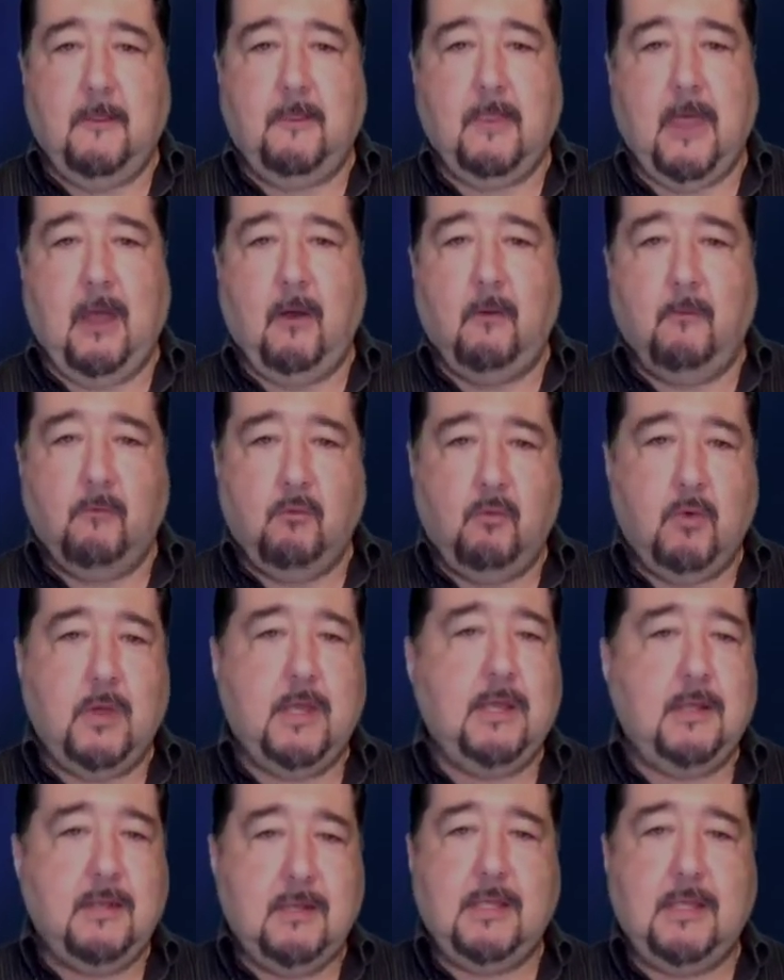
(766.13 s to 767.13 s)
that
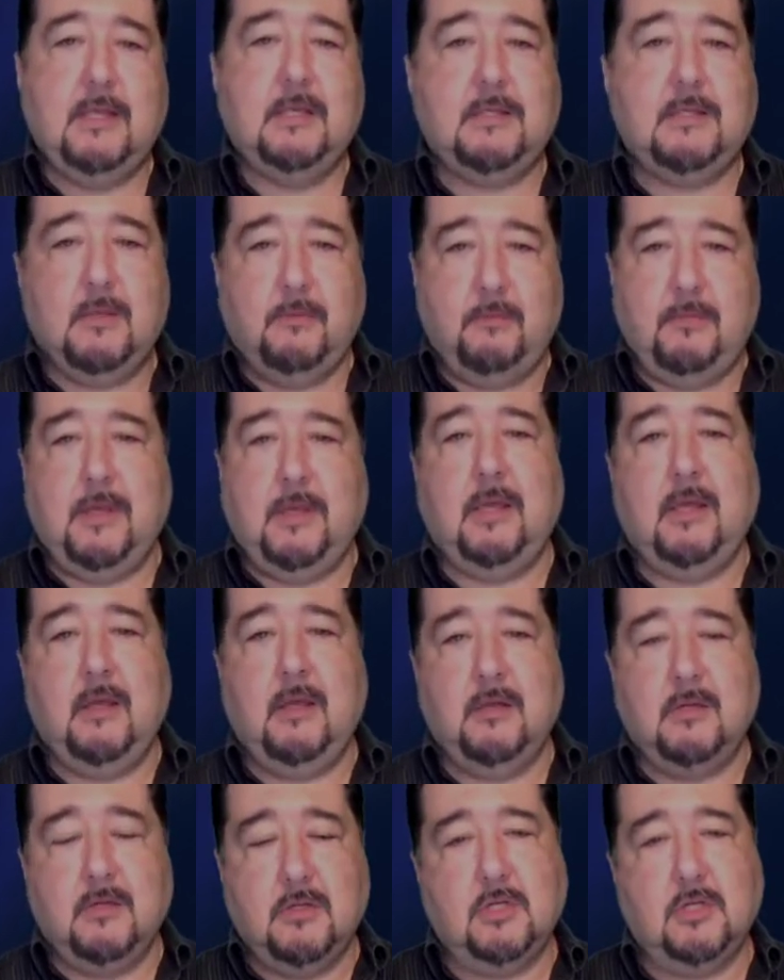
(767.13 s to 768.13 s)
we need to
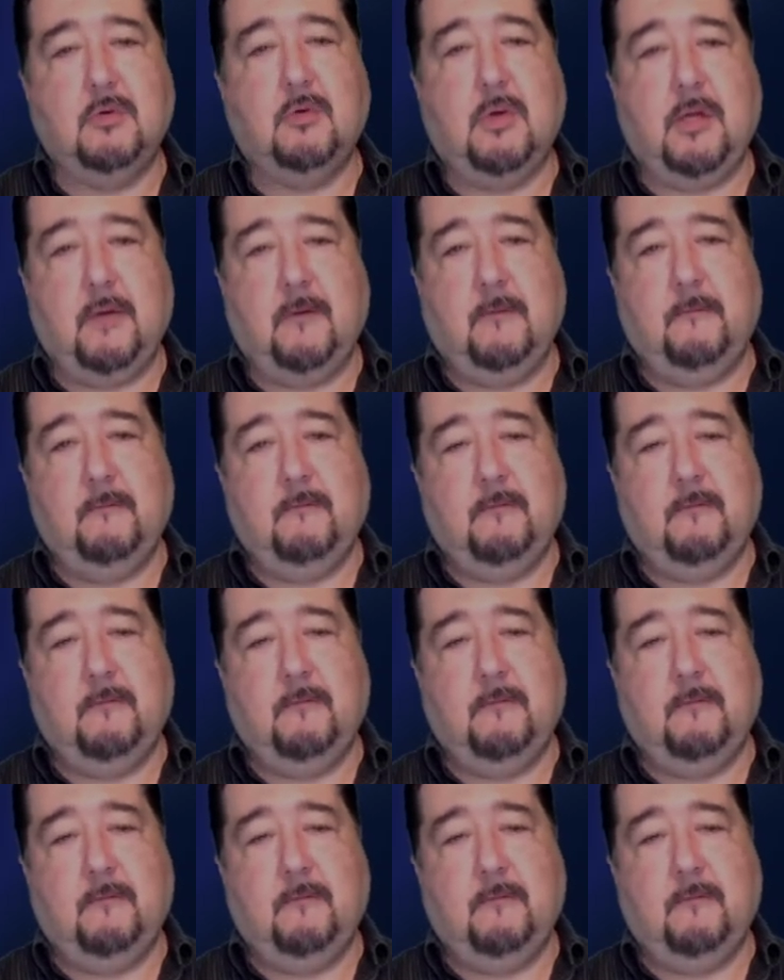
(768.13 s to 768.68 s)
be doing.